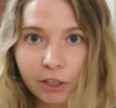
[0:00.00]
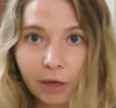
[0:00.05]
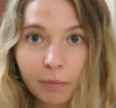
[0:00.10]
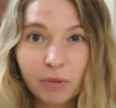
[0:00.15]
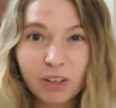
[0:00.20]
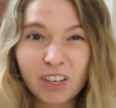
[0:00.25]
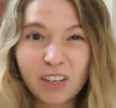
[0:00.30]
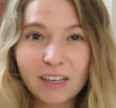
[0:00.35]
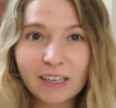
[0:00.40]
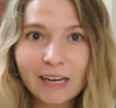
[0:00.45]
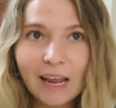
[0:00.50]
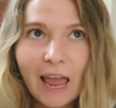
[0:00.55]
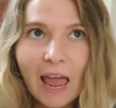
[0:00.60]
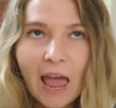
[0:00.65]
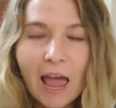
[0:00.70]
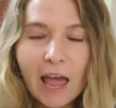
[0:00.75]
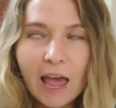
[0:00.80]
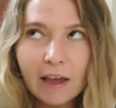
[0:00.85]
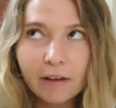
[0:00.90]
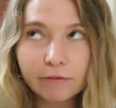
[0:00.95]
I put it in
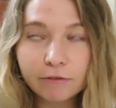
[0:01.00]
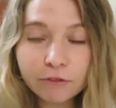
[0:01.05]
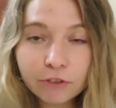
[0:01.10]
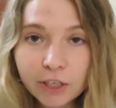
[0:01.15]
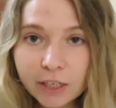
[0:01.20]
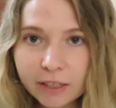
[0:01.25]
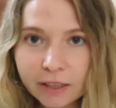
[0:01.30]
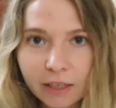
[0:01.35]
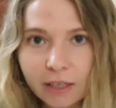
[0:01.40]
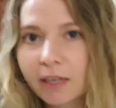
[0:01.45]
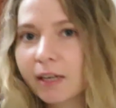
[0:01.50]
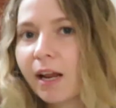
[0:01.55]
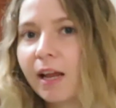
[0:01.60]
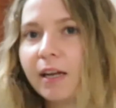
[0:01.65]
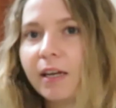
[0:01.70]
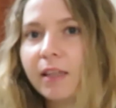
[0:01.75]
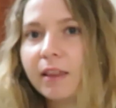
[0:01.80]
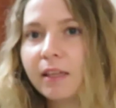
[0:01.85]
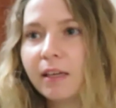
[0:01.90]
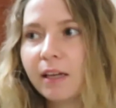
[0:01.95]
everything and
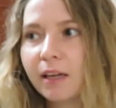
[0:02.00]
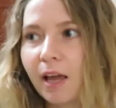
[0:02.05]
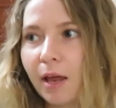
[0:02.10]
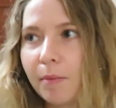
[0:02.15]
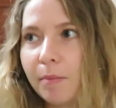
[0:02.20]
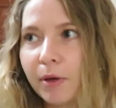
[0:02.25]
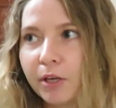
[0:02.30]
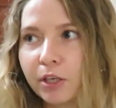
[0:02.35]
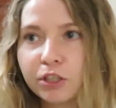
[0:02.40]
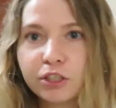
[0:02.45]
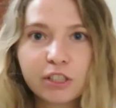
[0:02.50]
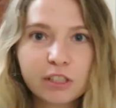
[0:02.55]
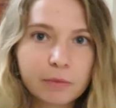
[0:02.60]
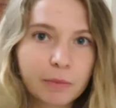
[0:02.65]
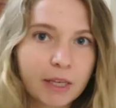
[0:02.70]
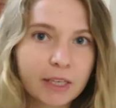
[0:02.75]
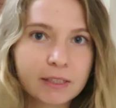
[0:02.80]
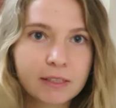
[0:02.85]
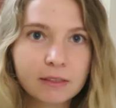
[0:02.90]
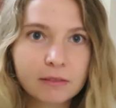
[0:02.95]
anything, and butter just
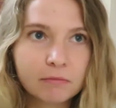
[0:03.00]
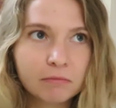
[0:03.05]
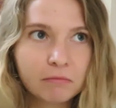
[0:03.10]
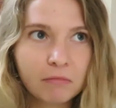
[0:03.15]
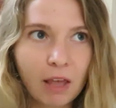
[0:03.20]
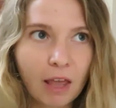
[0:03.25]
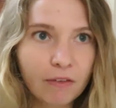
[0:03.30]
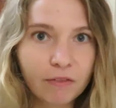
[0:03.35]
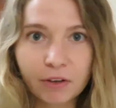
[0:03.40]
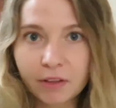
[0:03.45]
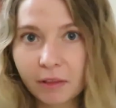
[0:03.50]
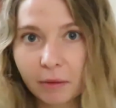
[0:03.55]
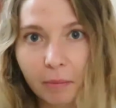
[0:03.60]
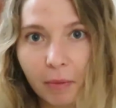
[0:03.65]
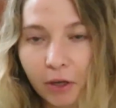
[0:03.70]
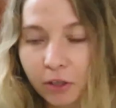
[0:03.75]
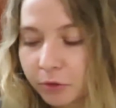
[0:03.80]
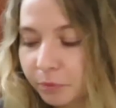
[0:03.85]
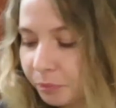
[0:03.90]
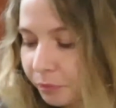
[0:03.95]
makes everything
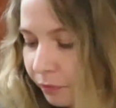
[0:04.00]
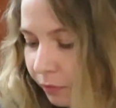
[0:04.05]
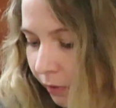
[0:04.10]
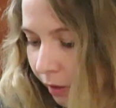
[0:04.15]
better.